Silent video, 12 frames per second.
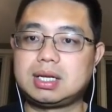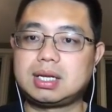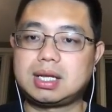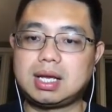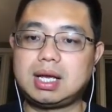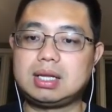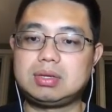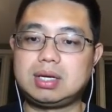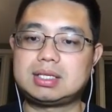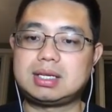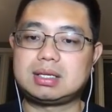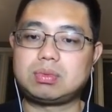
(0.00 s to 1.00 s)
again to
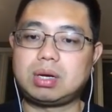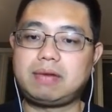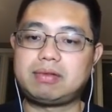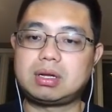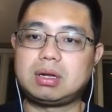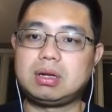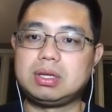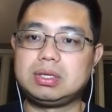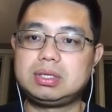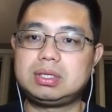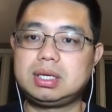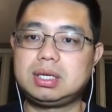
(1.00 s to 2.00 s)
access one of the
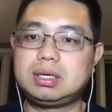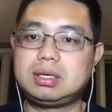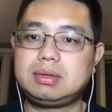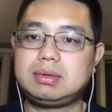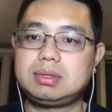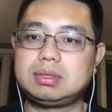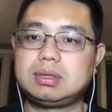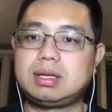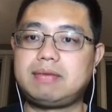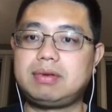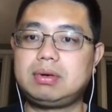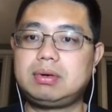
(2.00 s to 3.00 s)
columns here, so
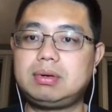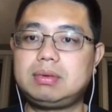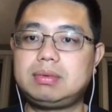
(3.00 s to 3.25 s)
level